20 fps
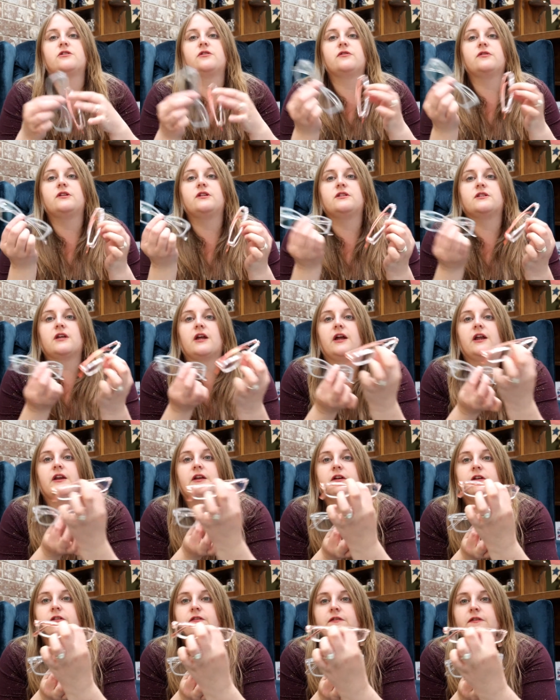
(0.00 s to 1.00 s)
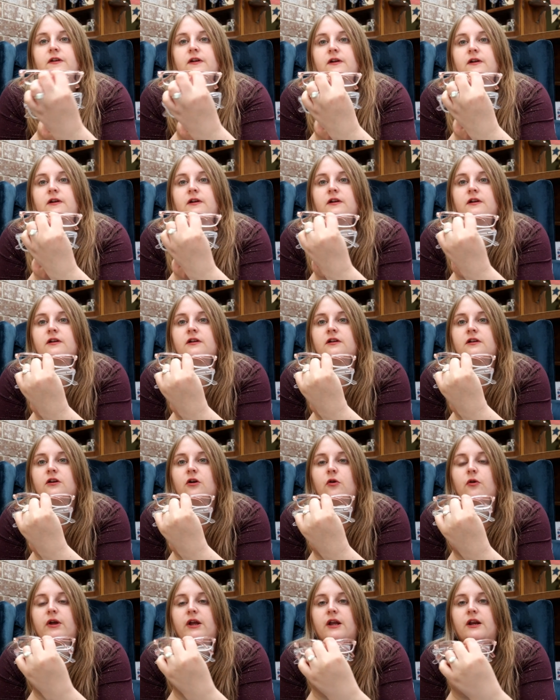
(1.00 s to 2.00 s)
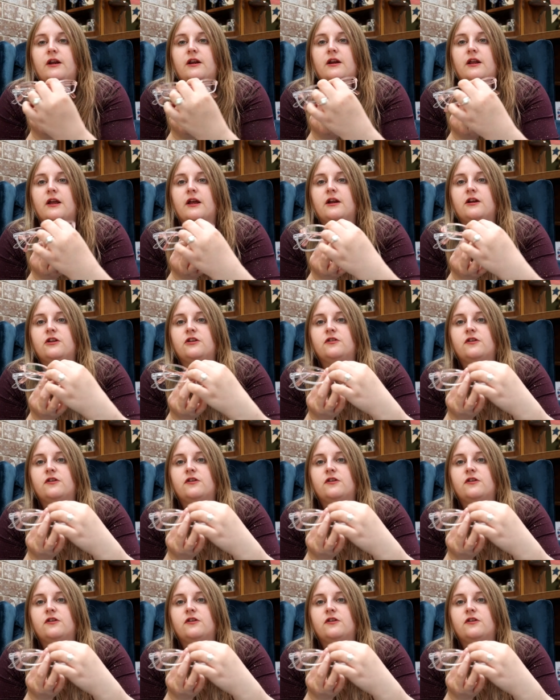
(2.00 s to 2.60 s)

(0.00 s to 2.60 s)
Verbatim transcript: So these kind of go hand in hand.